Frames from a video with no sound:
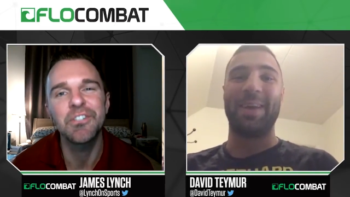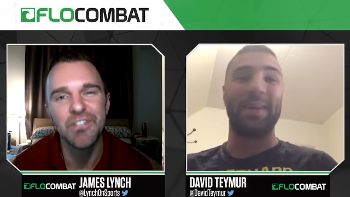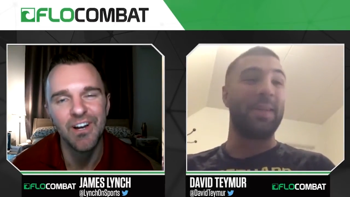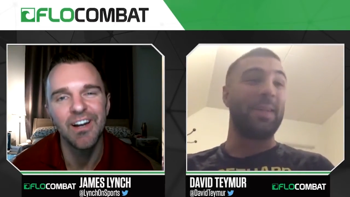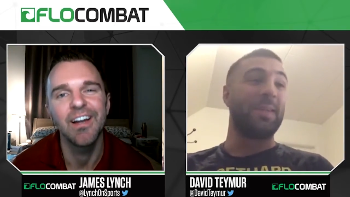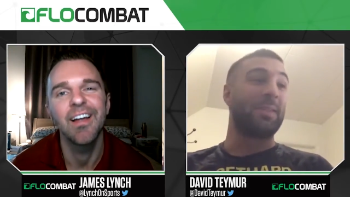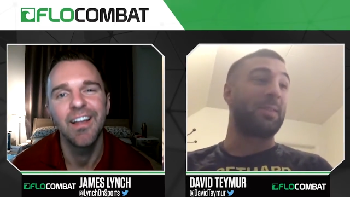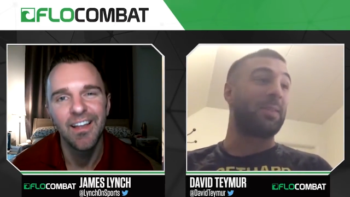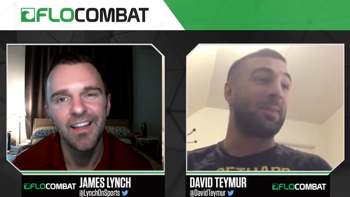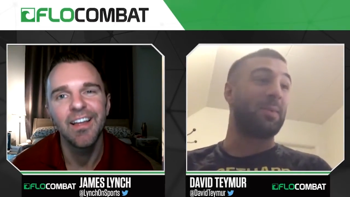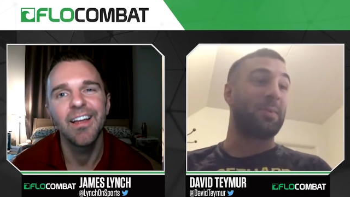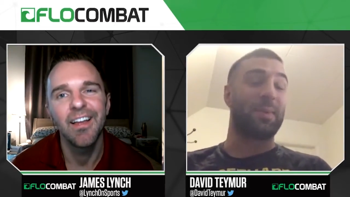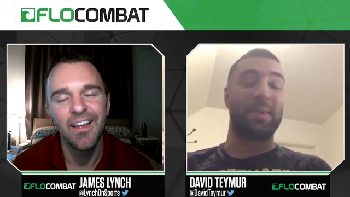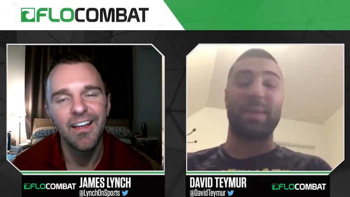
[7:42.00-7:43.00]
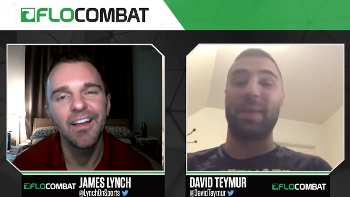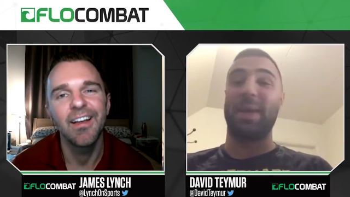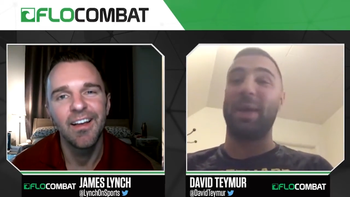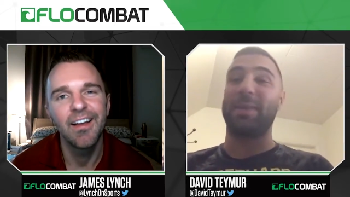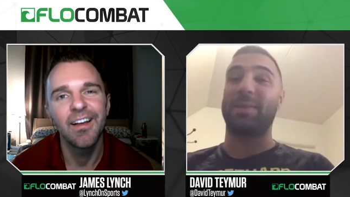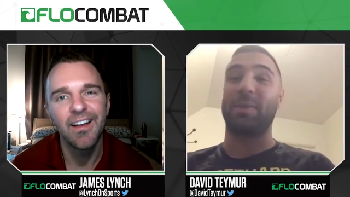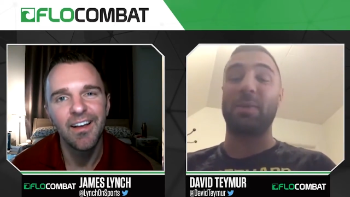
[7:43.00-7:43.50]
Speaker 1: sure.
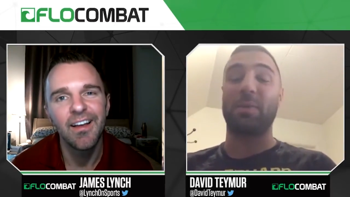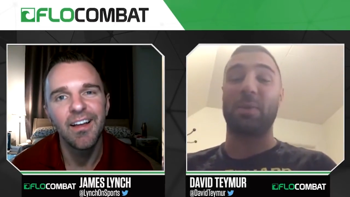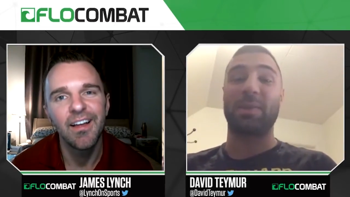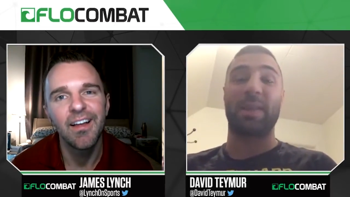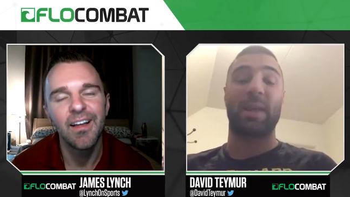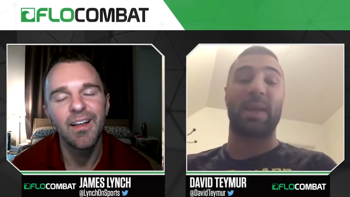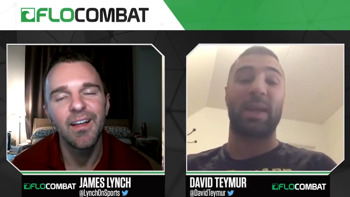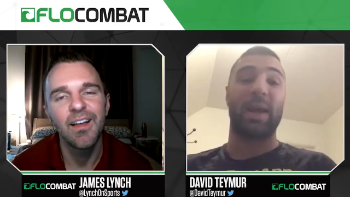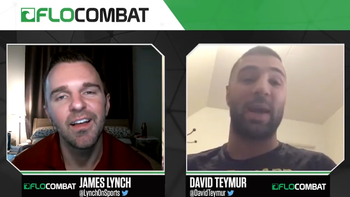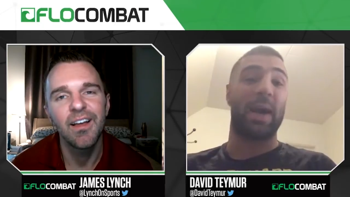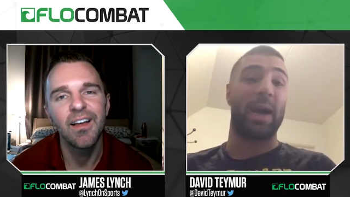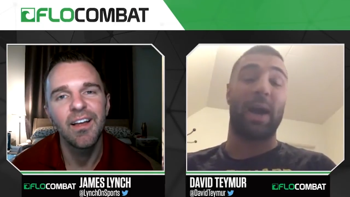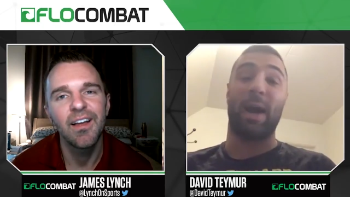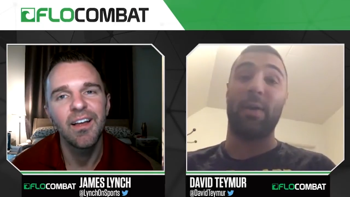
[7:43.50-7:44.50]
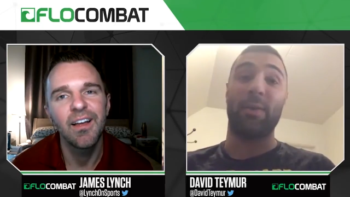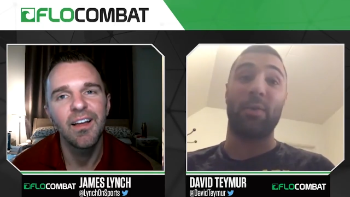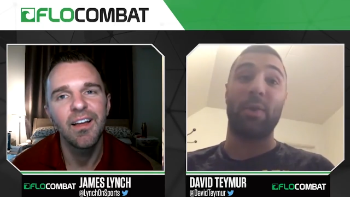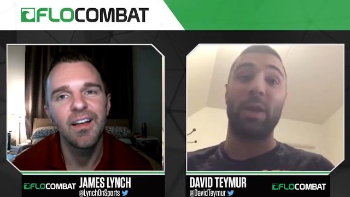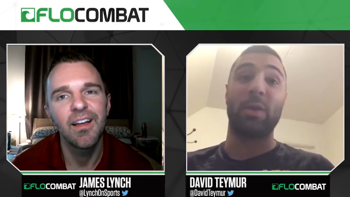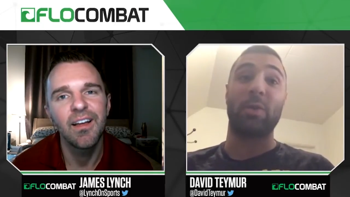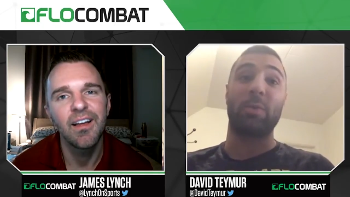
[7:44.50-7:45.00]
yeah, so it was like a, a
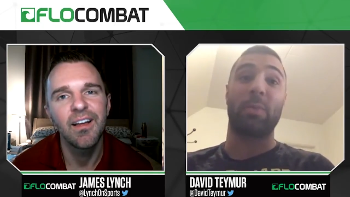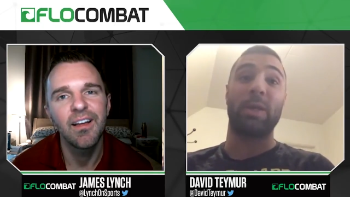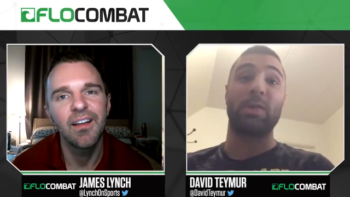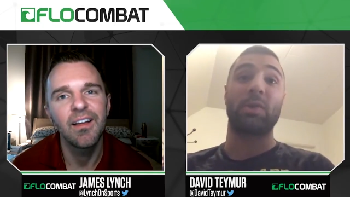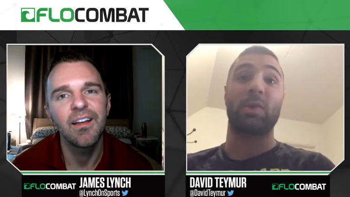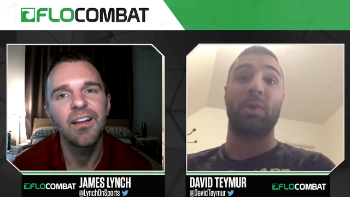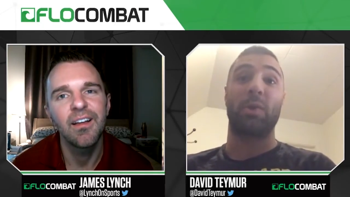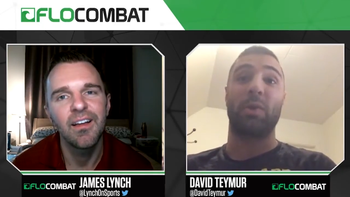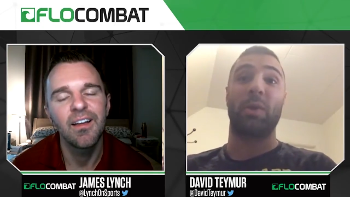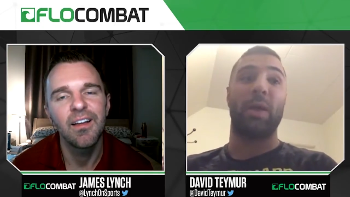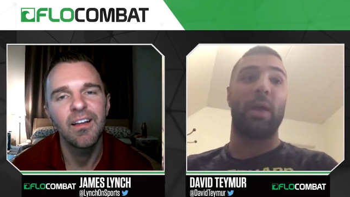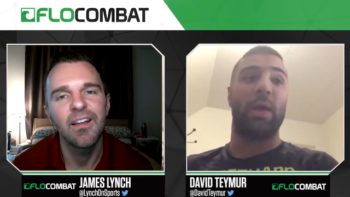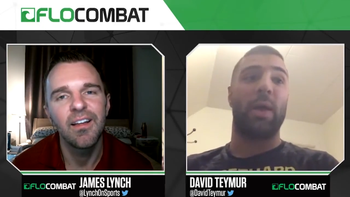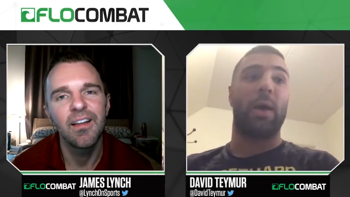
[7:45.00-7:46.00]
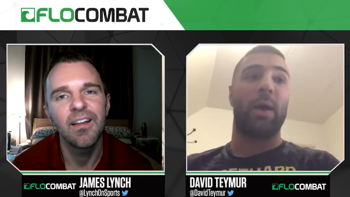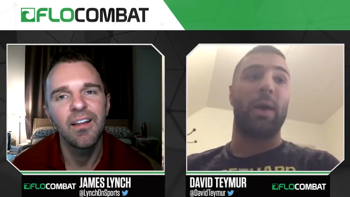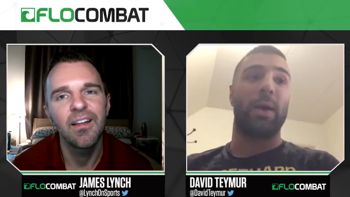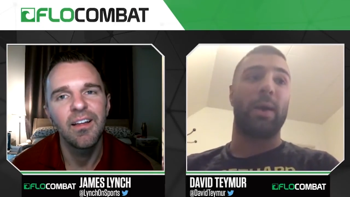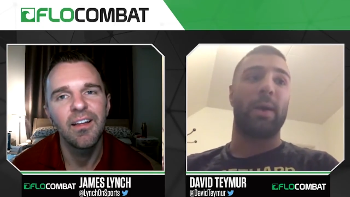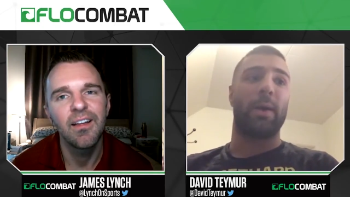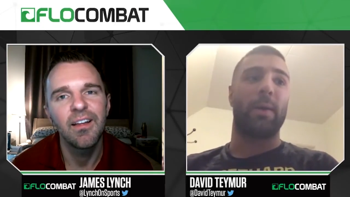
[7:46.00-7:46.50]
really good place. So,
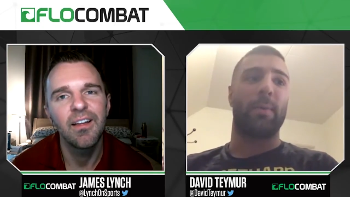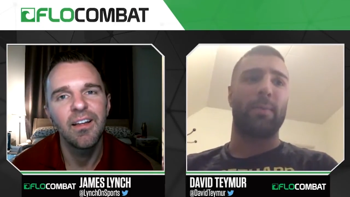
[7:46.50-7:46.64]
uh,